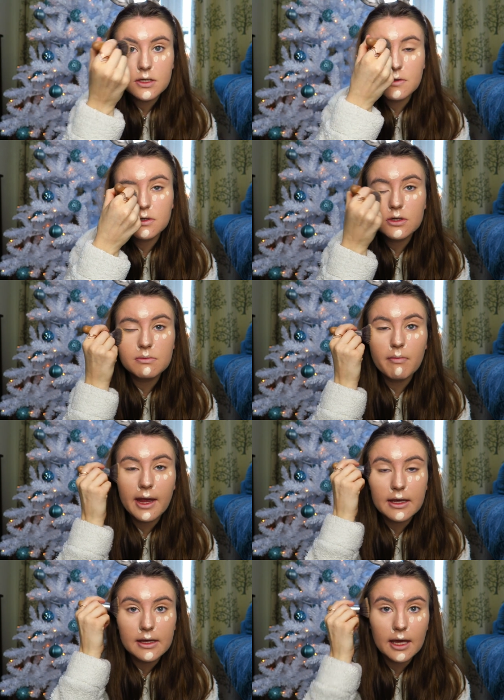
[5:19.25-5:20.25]
So it does
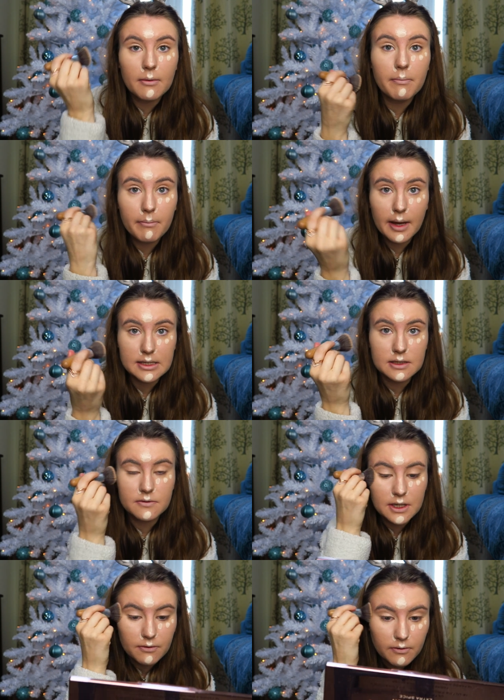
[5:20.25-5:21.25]
make a
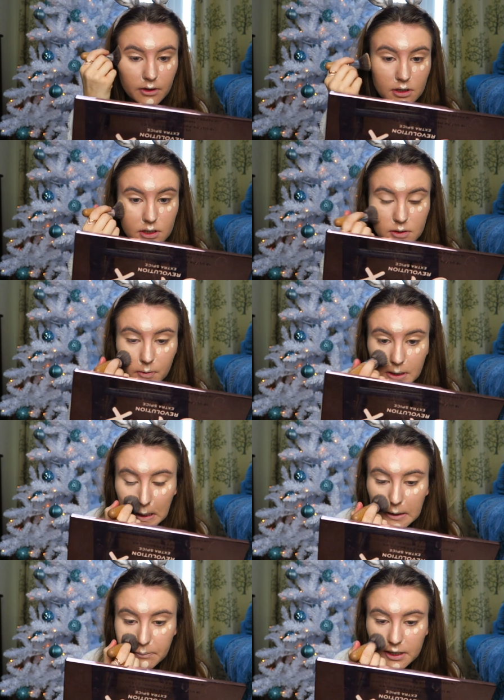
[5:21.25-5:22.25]
massive difference, when,
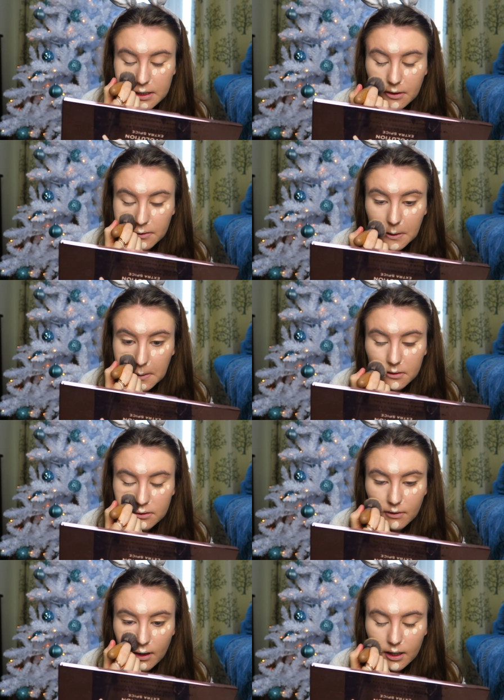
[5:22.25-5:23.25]
especially on the
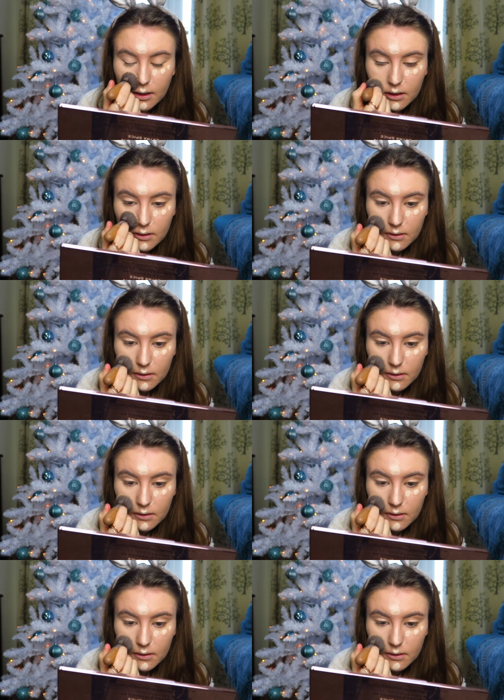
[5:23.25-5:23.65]
under eye.